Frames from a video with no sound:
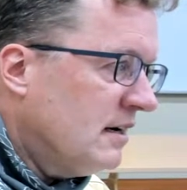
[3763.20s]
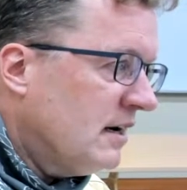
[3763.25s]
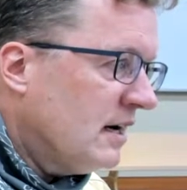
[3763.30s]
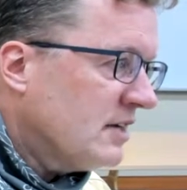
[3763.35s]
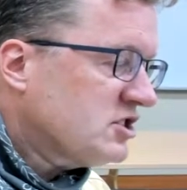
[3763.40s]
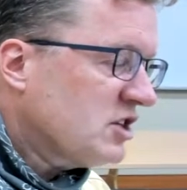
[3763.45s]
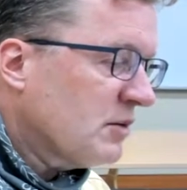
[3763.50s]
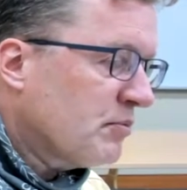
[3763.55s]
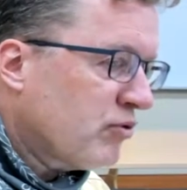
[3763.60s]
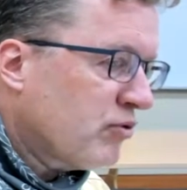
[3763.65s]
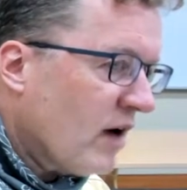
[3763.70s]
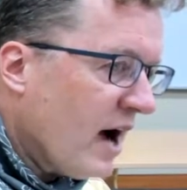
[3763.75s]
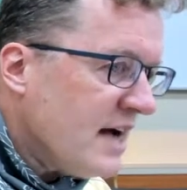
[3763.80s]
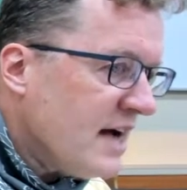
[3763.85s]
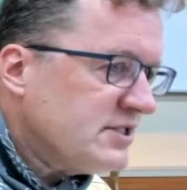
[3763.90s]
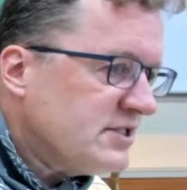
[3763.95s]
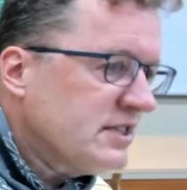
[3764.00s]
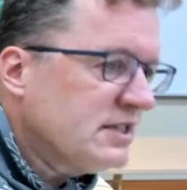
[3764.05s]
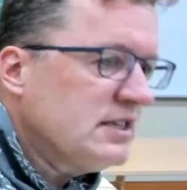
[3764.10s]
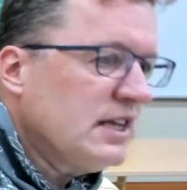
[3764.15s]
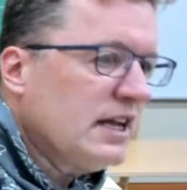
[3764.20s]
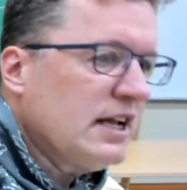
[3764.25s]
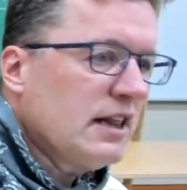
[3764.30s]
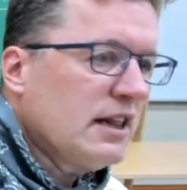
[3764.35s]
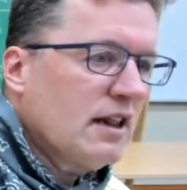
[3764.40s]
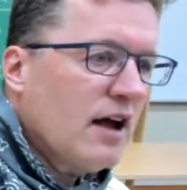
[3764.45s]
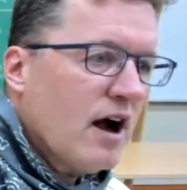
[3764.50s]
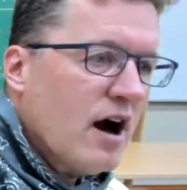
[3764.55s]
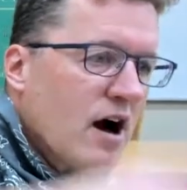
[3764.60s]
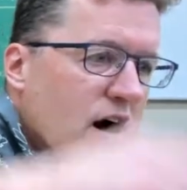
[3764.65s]
a surprisingly
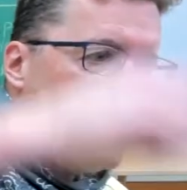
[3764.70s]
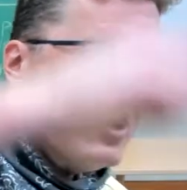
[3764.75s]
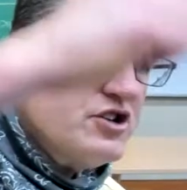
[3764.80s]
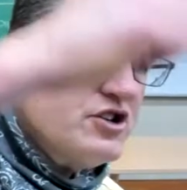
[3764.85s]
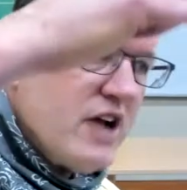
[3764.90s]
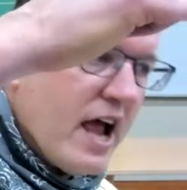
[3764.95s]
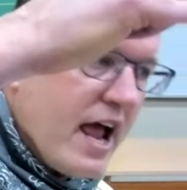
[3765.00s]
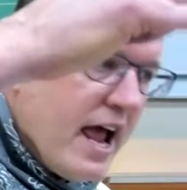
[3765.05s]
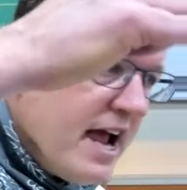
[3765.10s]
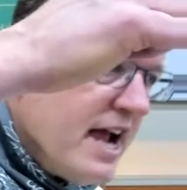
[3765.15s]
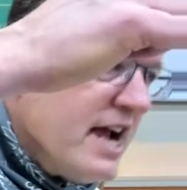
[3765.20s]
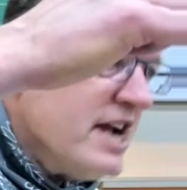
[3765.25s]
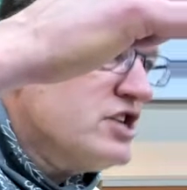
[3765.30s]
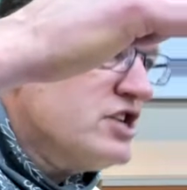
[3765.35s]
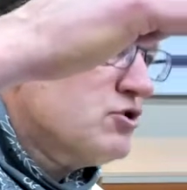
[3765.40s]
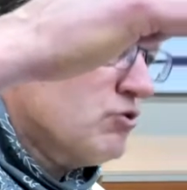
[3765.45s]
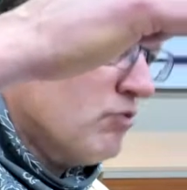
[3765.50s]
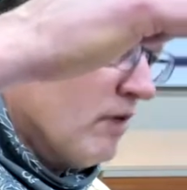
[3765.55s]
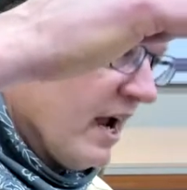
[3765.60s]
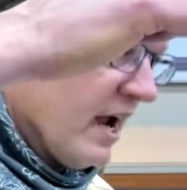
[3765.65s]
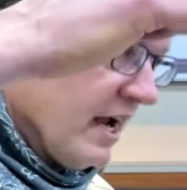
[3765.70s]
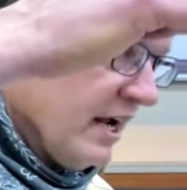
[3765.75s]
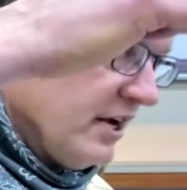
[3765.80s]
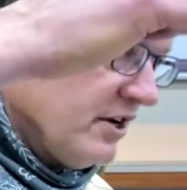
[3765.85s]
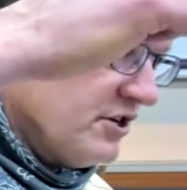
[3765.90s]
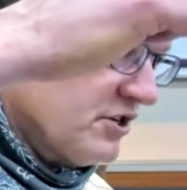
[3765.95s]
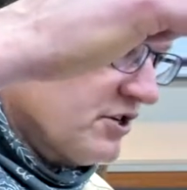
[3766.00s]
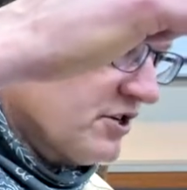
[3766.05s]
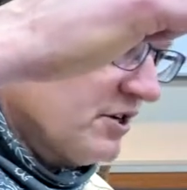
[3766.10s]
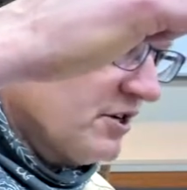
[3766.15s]
large age
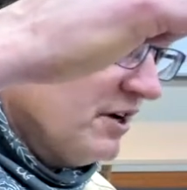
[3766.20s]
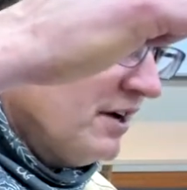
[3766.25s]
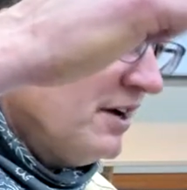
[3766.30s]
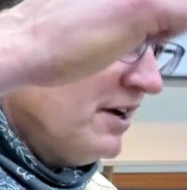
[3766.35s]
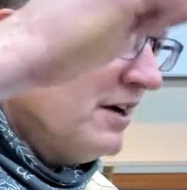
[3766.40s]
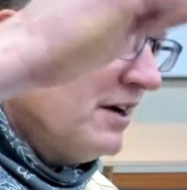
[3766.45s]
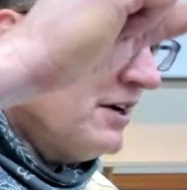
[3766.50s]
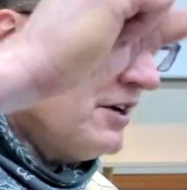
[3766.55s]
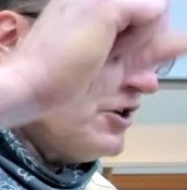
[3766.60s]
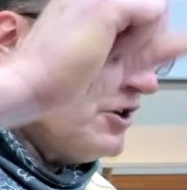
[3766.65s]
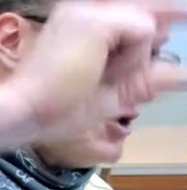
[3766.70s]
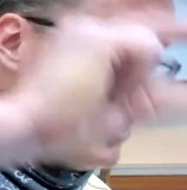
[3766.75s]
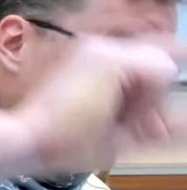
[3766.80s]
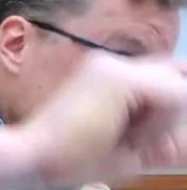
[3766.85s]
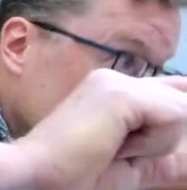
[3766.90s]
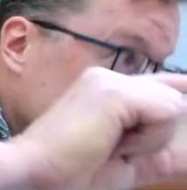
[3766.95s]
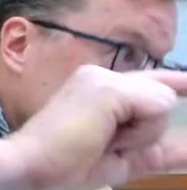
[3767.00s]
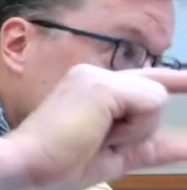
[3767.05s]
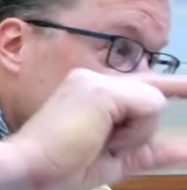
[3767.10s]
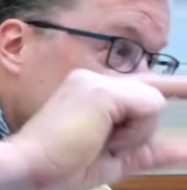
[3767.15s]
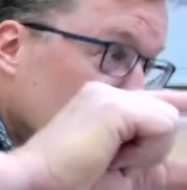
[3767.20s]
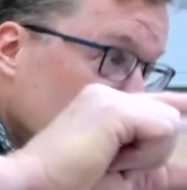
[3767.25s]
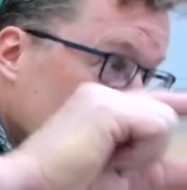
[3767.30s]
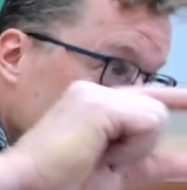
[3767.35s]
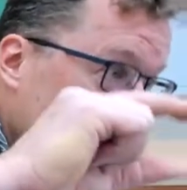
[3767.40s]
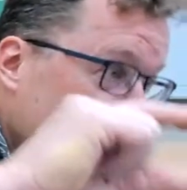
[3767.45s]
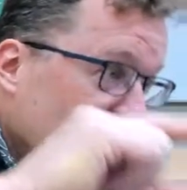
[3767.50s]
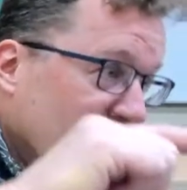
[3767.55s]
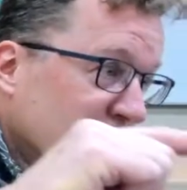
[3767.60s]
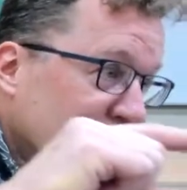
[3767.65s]
range just from the
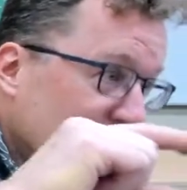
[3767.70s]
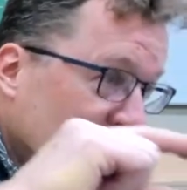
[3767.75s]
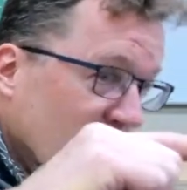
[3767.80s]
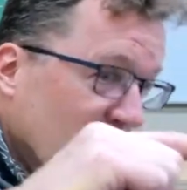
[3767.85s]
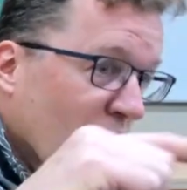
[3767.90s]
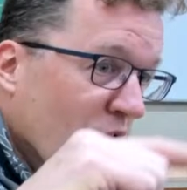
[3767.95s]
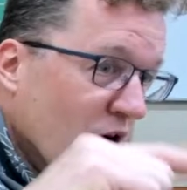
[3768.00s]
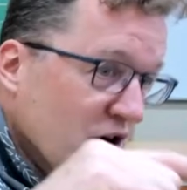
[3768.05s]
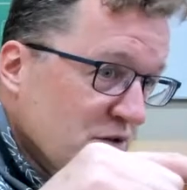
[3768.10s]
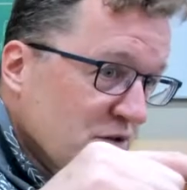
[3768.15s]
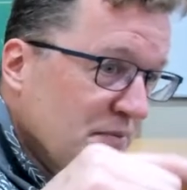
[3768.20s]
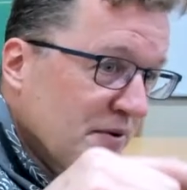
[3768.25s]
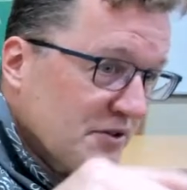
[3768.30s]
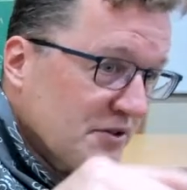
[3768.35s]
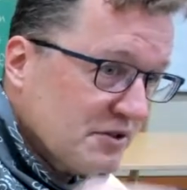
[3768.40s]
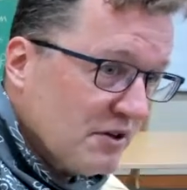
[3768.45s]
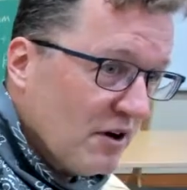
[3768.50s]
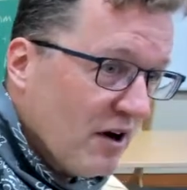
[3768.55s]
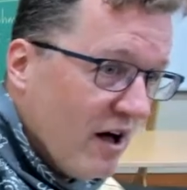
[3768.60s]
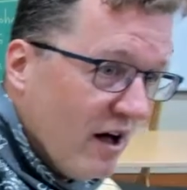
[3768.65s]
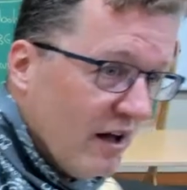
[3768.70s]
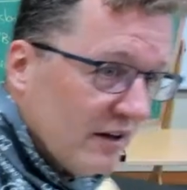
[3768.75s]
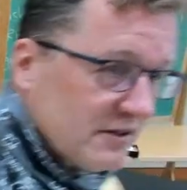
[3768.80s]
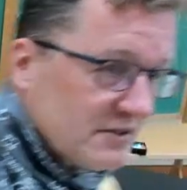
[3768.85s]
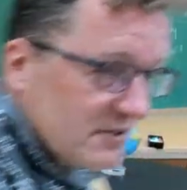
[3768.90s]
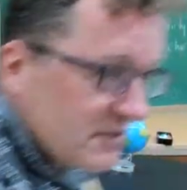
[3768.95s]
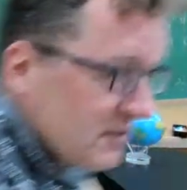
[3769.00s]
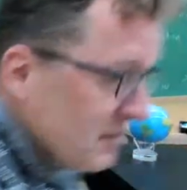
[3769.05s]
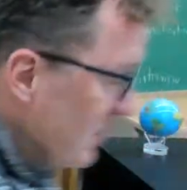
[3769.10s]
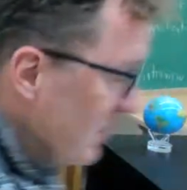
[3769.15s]
Picture Gorge
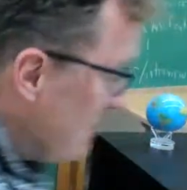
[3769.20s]
basalts